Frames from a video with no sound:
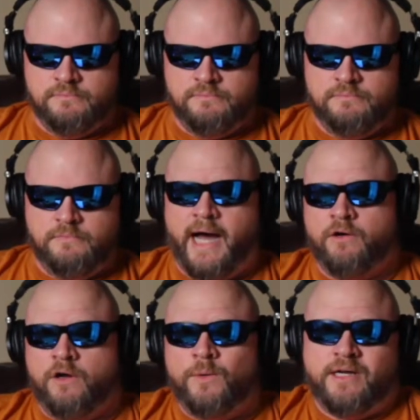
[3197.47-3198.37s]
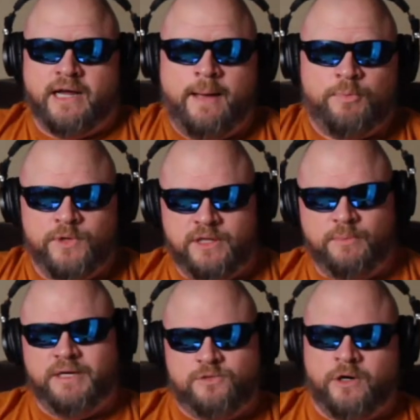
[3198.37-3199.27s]
I don't know what's going to happen with the
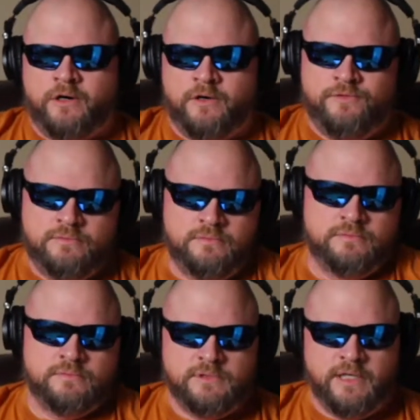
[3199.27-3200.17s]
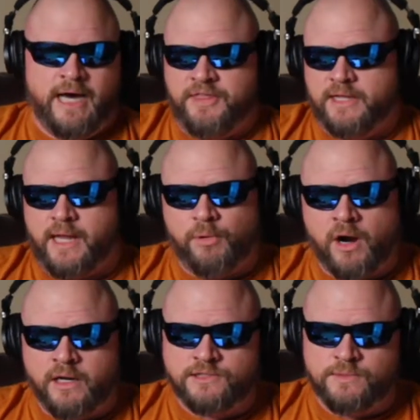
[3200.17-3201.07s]
Big 12. I think they brought
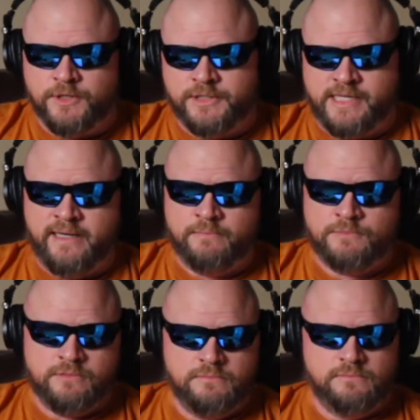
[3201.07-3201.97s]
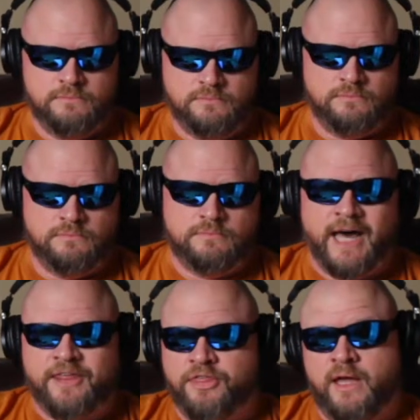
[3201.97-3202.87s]
in some good teams. I
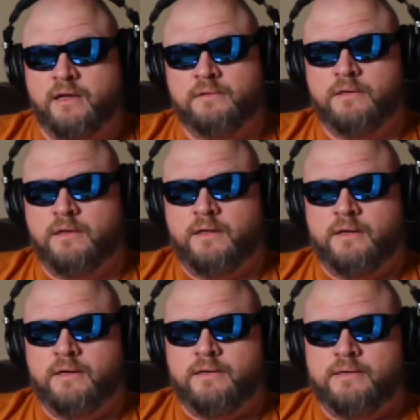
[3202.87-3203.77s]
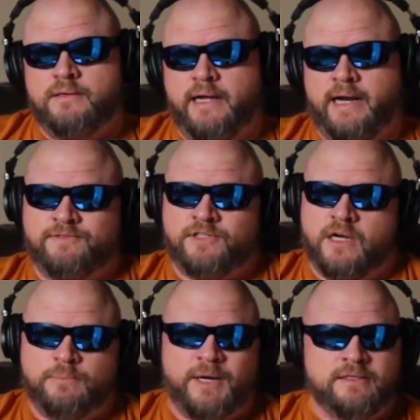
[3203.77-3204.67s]
think, and I've talked
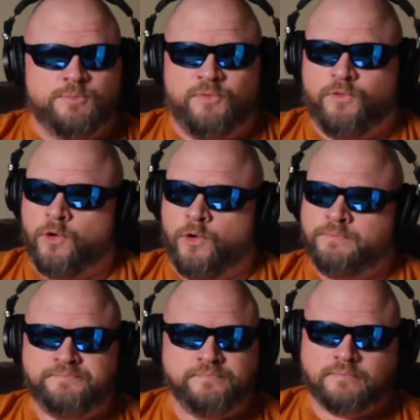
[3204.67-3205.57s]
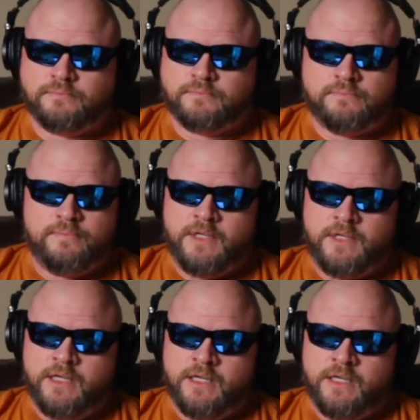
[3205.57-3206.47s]
about this before, the
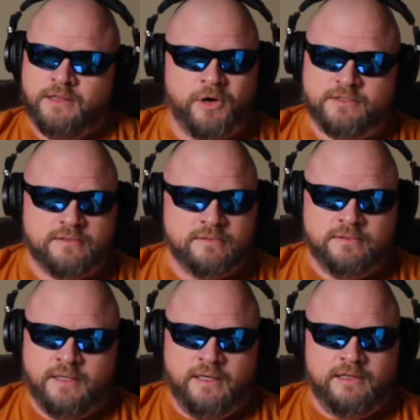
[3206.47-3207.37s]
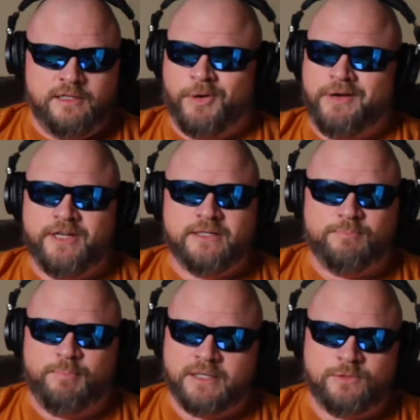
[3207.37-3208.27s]
previous
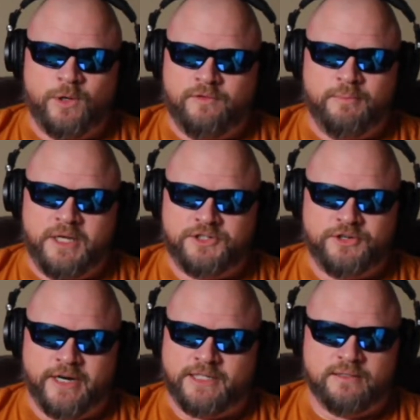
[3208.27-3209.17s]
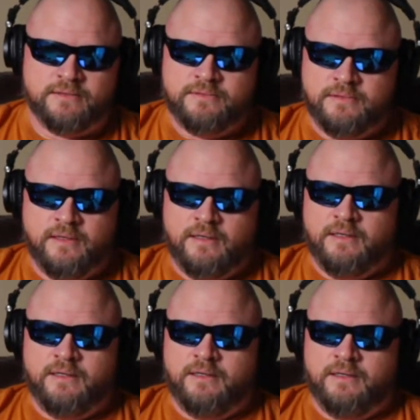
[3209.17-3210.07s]
Big 12 administration
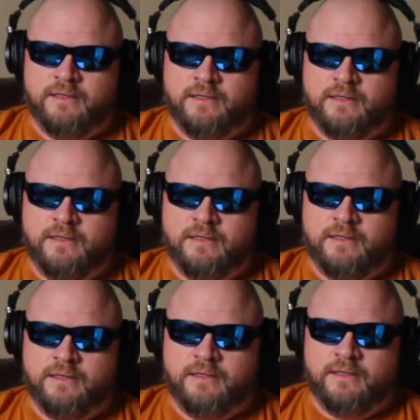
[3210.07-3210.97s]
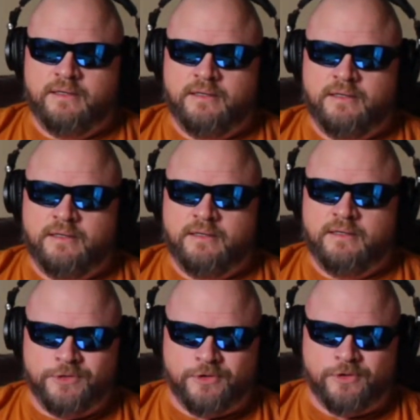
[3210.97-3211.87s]
was on absolute cruise
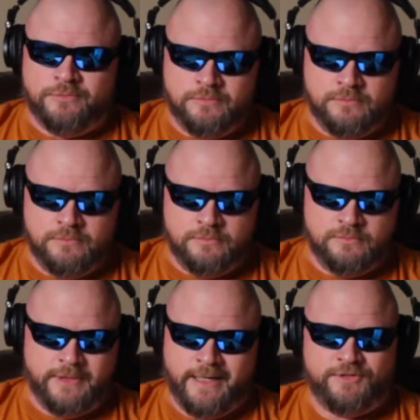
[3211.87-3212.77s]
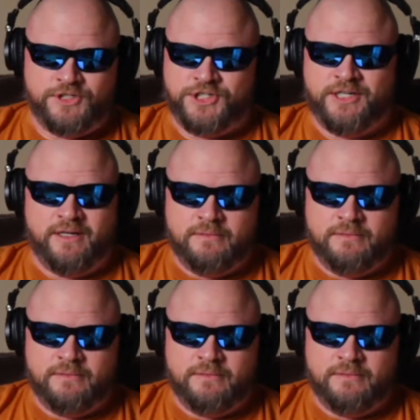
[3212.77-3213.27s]
control. They didn't give a shit.